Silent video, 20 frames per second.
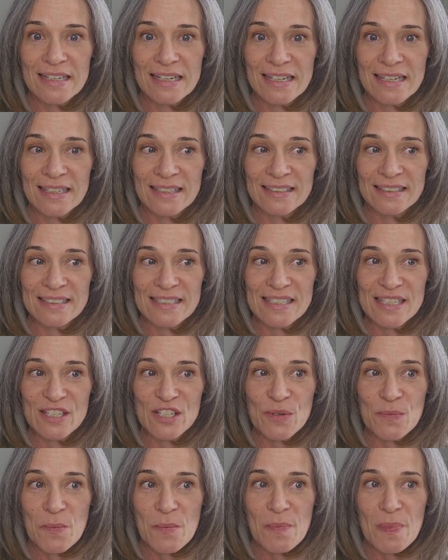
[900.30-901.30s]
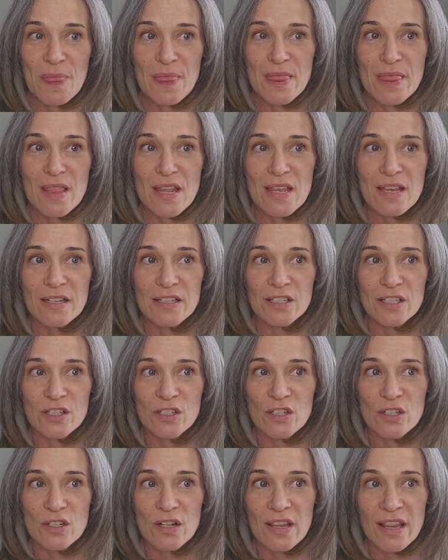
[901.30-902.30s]
And
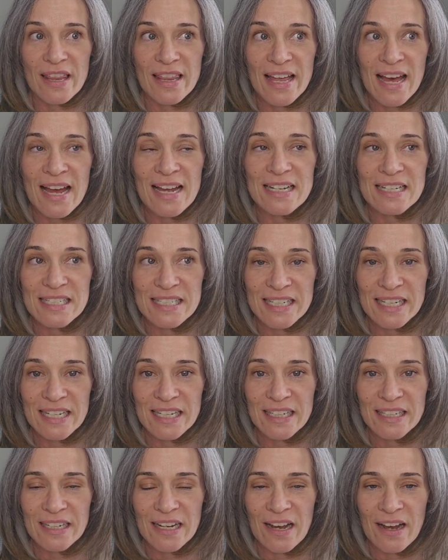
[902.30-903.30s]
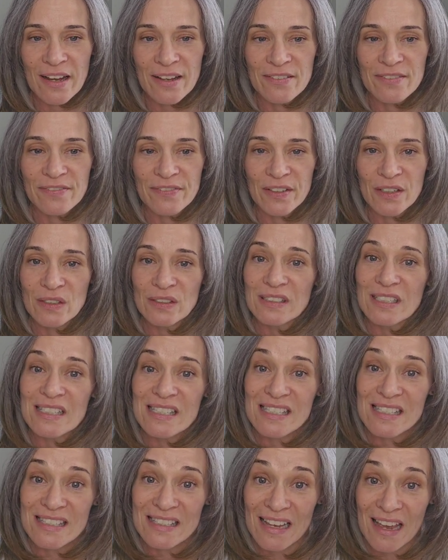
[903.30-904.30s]
that day I felt
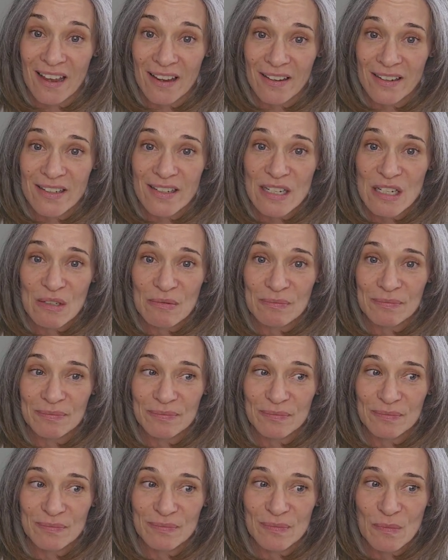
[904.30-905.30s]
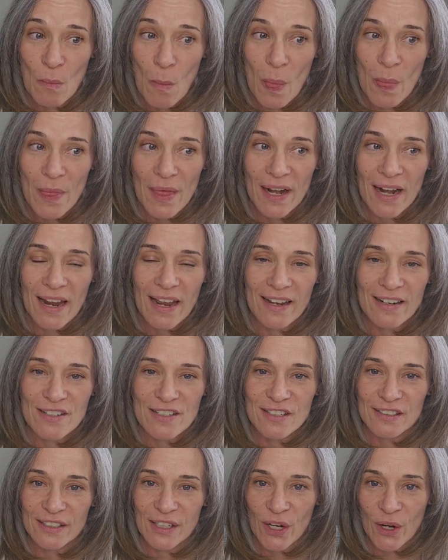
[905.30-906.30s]
sad that I had to
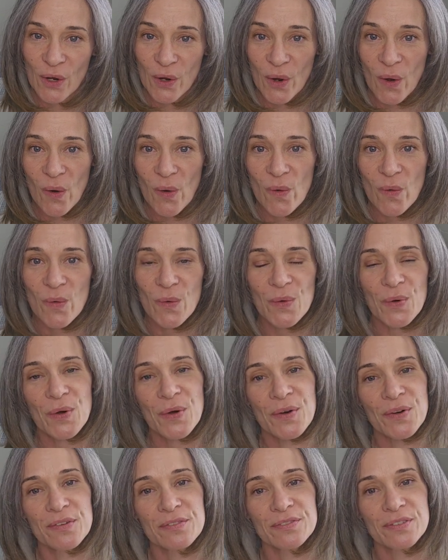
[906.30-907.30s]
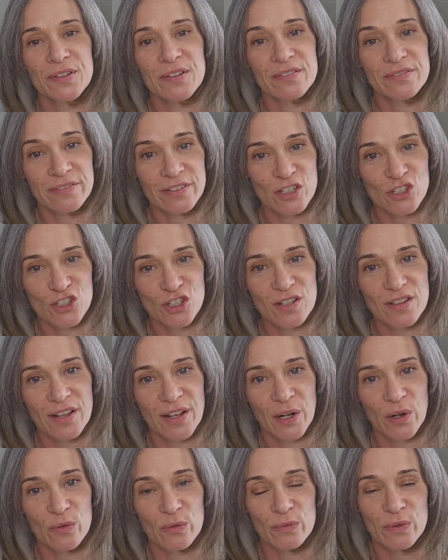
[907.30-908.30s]
let go of a vision that I
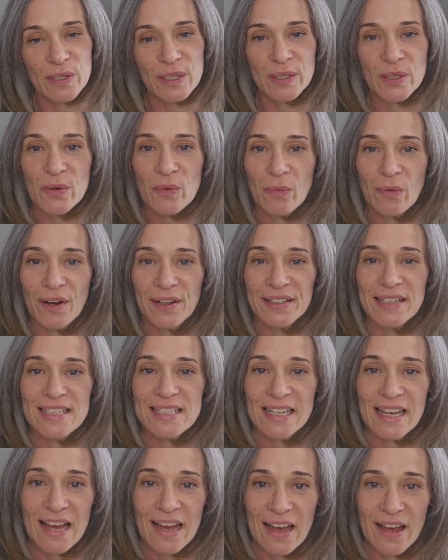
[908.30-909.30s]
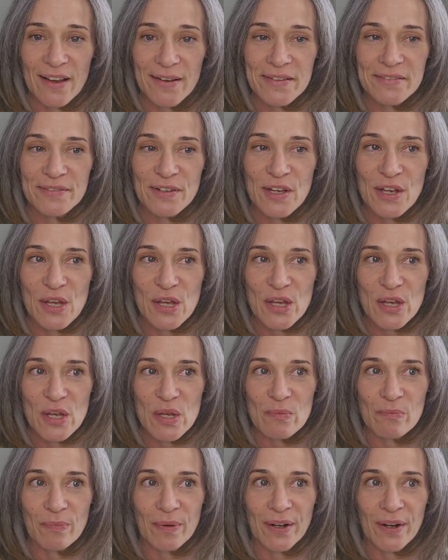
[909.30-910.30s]
really wanted to have.
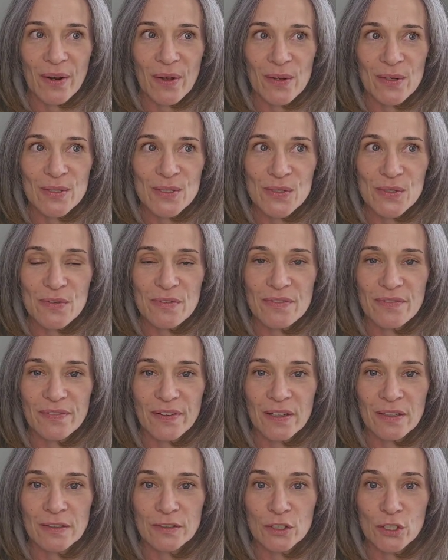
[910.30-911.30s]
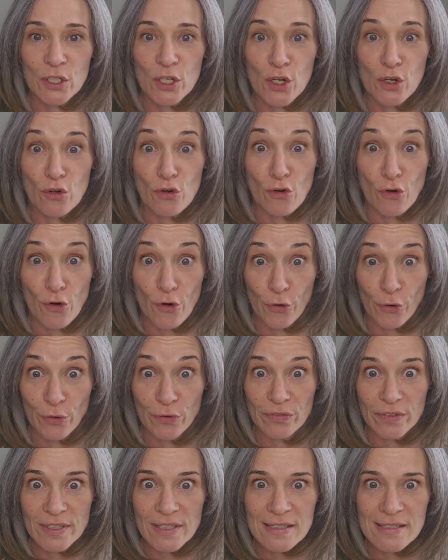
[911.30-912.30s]
But I also felt
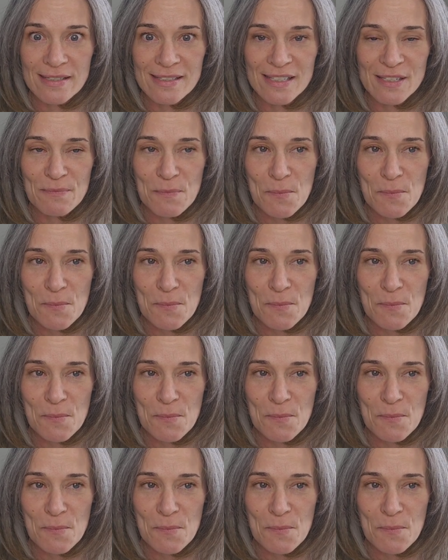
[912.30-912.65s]
nervous